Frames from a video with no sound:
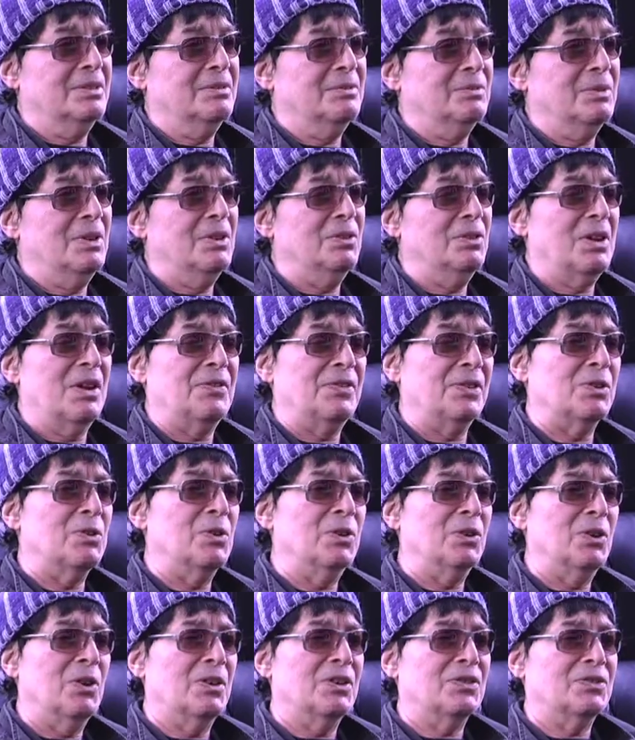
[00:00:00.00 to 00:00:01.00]
Well, I think
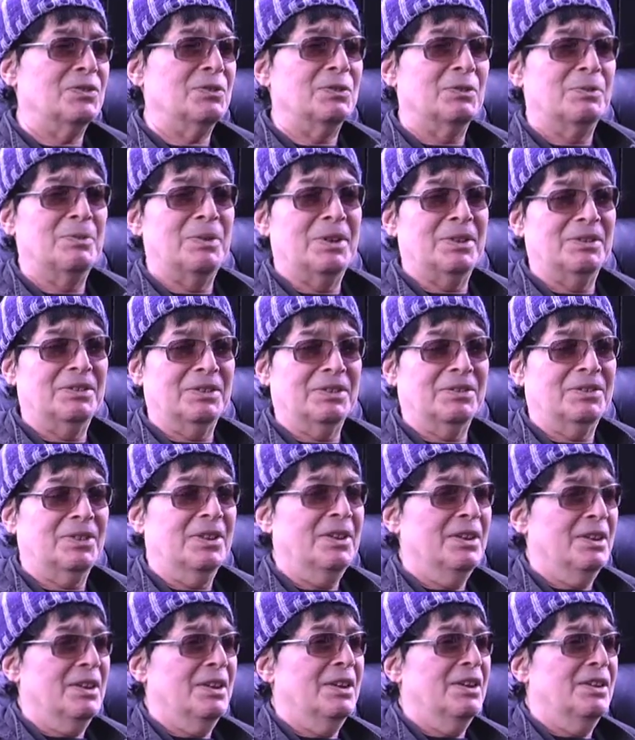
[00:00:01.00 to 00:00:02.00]
all artists are romantics.
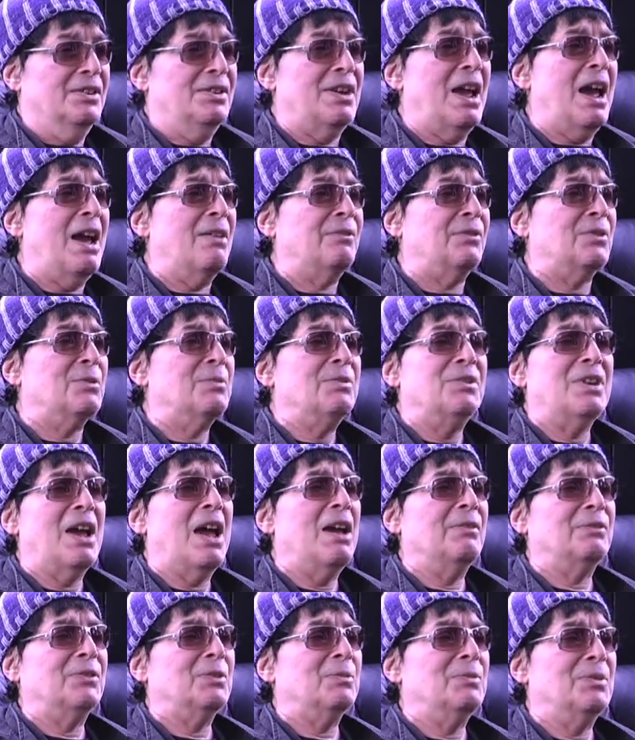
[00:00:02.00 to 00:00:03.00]
You have
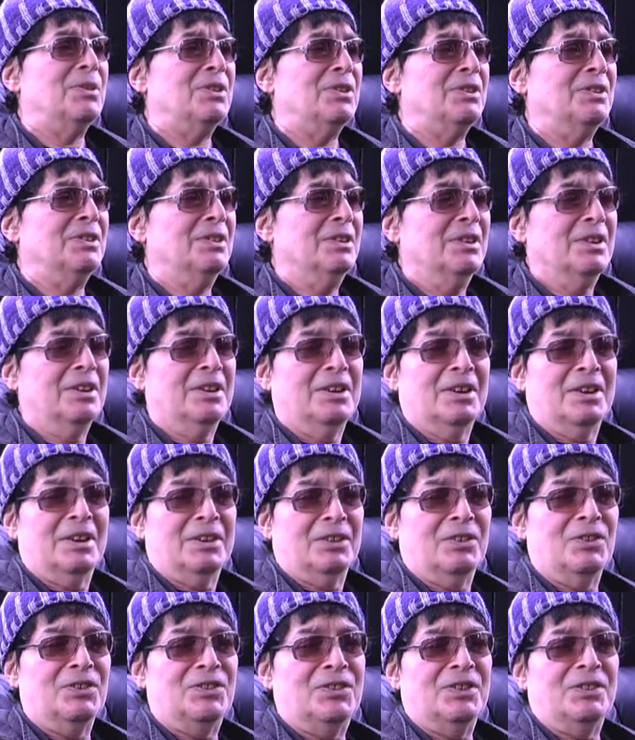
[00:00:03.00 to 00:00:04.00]
to be,
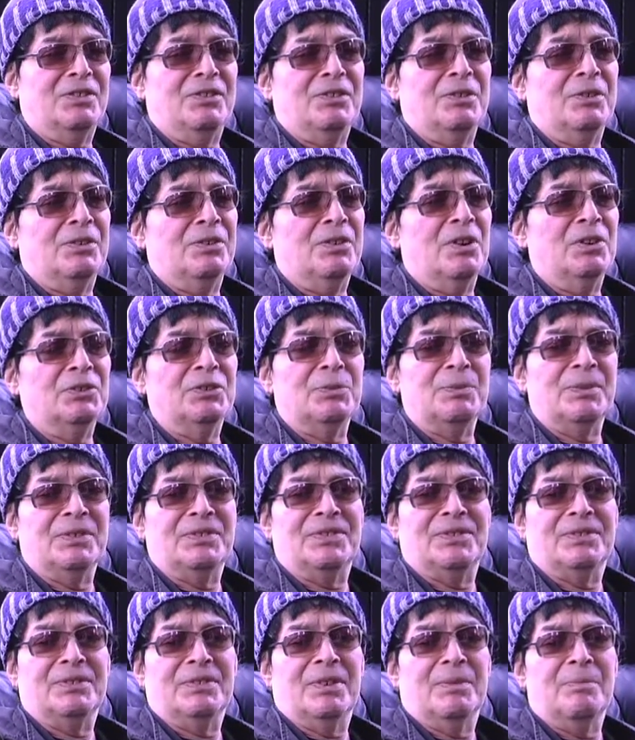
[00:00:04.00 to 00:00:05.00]
because you're an ultimate
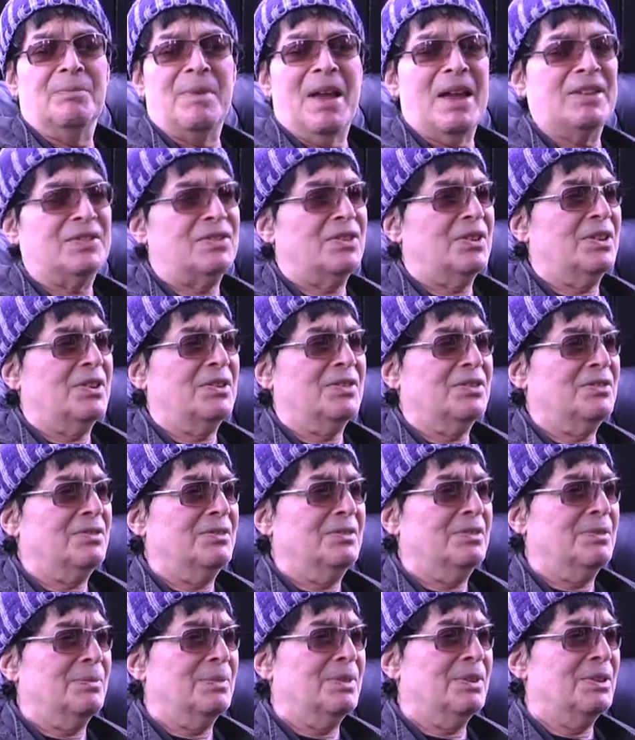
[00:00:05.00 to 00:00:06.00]

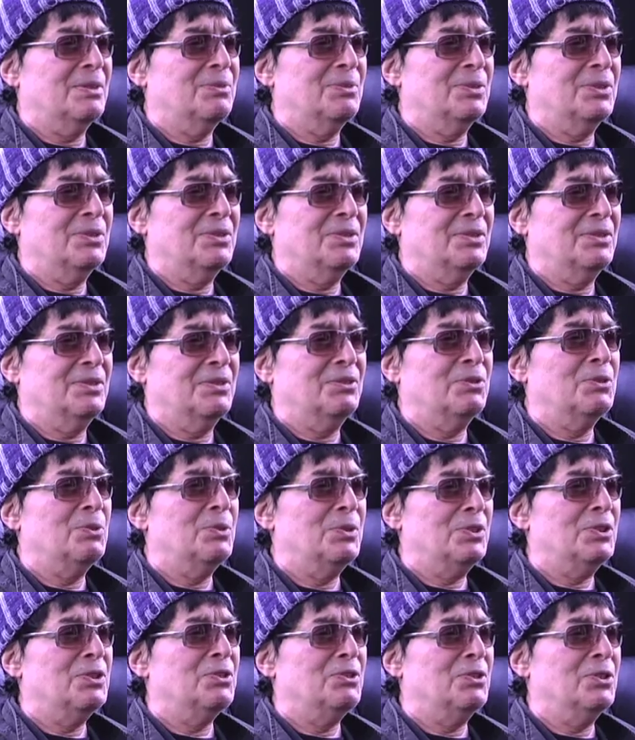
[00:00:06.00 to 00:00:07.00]
masochist to begin with, to do
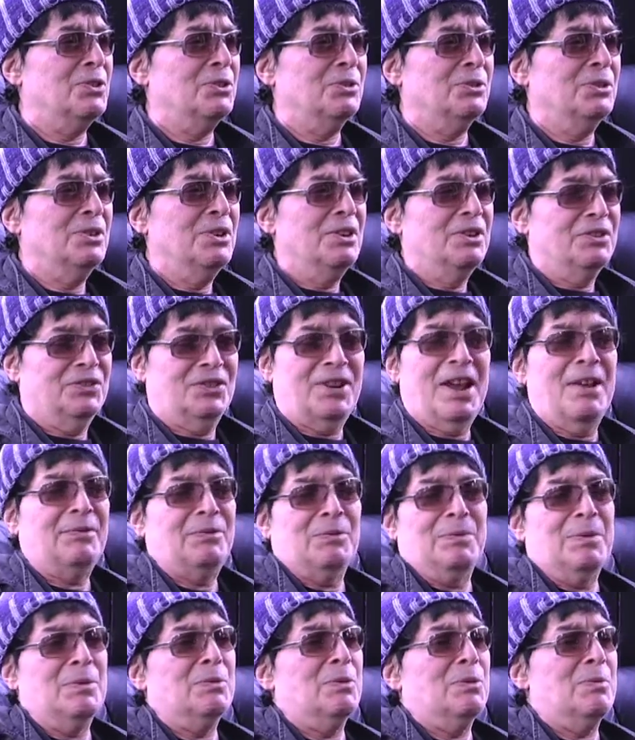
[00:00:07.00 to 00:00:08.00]
what you do. So you have
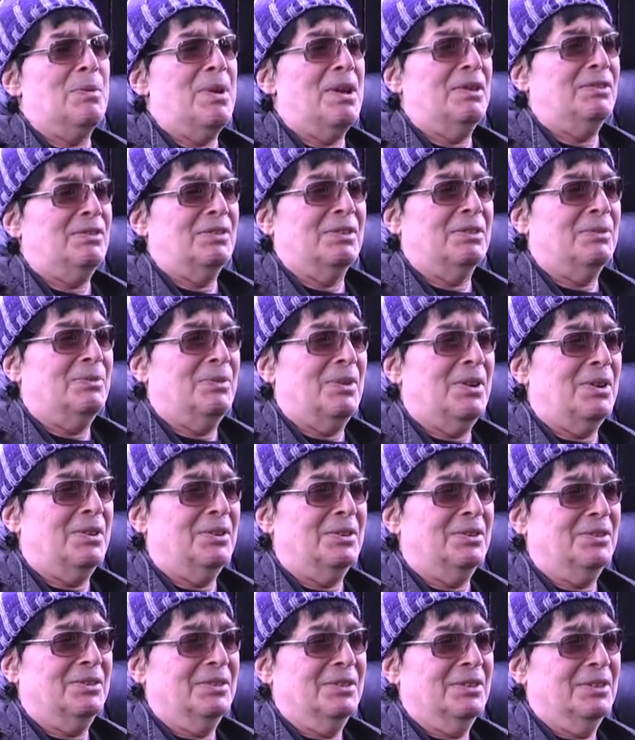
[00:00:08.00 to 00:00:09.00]
to be romantic
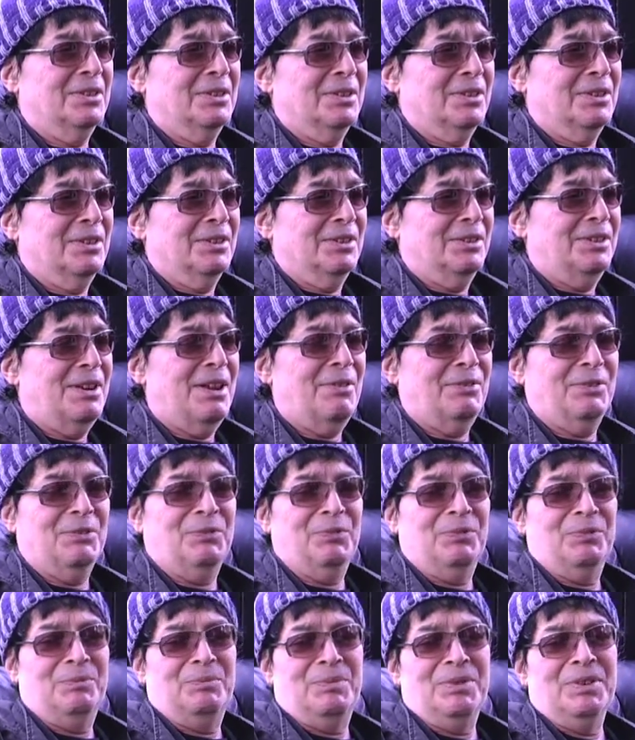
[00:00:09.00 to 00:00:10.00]
about it. You have to
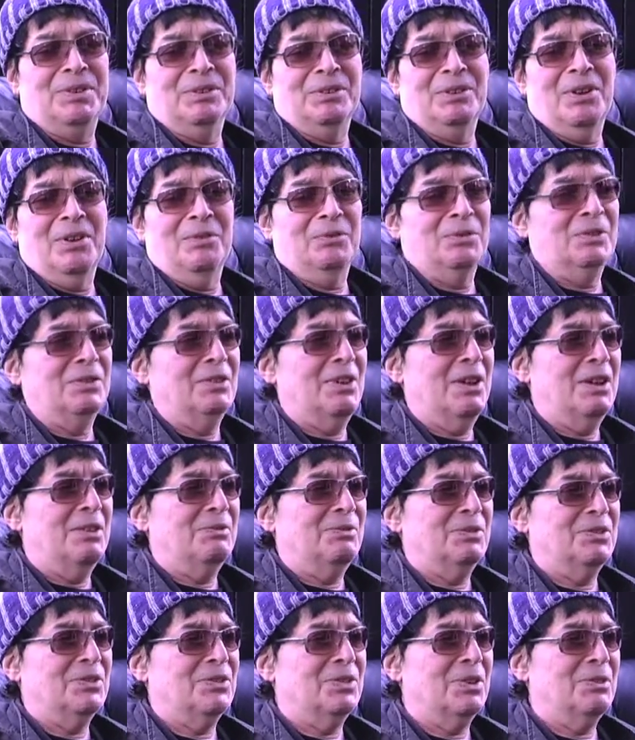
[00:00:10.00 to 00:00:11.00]
be in love with
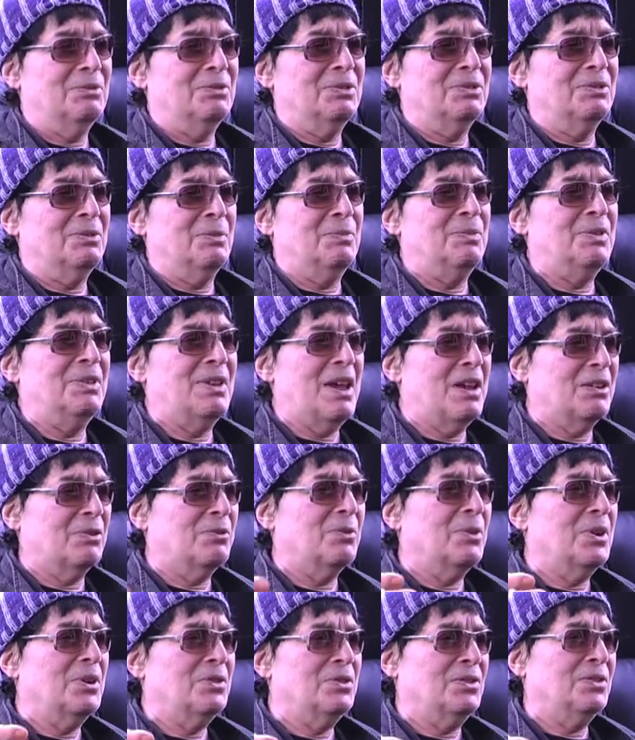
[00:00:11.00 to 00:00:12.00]
life or something to be that
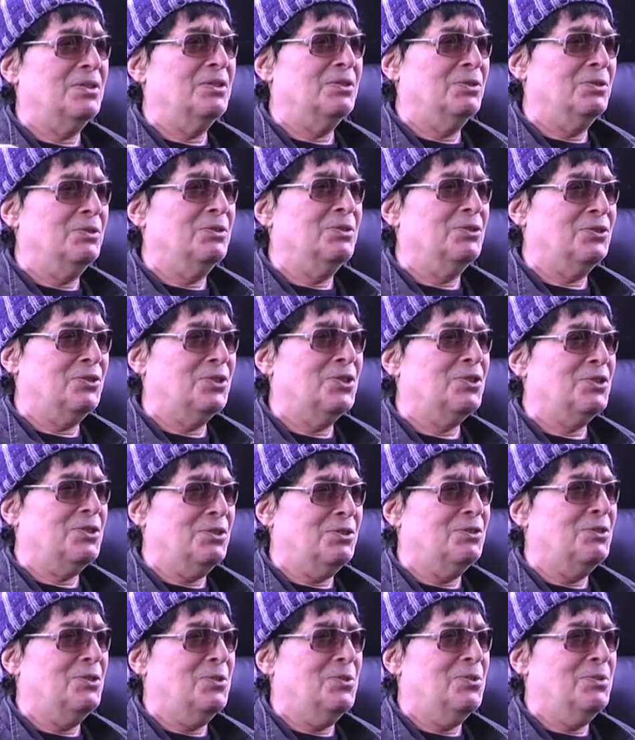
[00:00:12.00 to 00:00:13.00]
crazy to do the shit
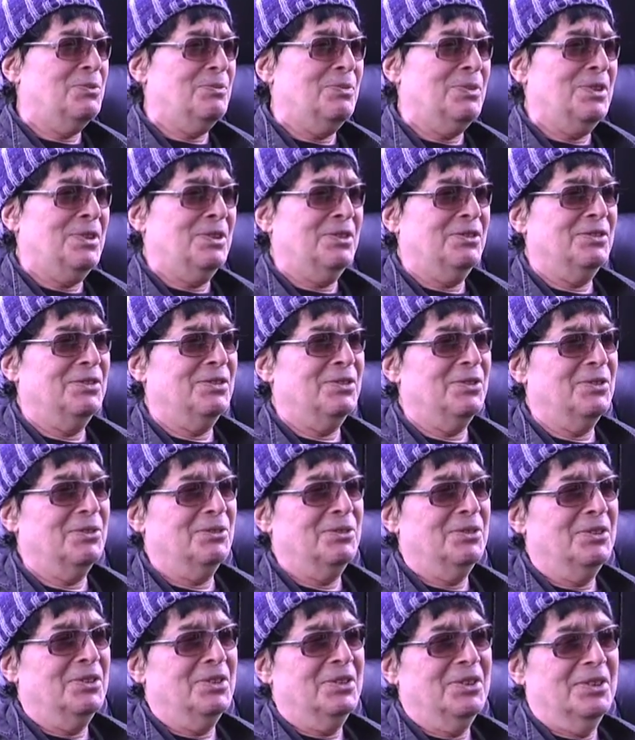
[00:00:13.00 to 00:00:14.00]
you're doing, man, you
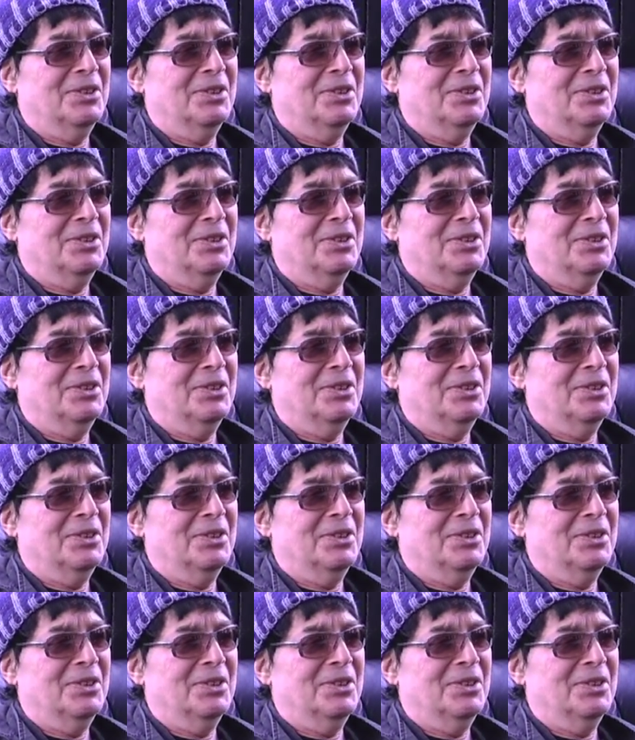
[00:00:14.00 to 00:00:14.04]
know?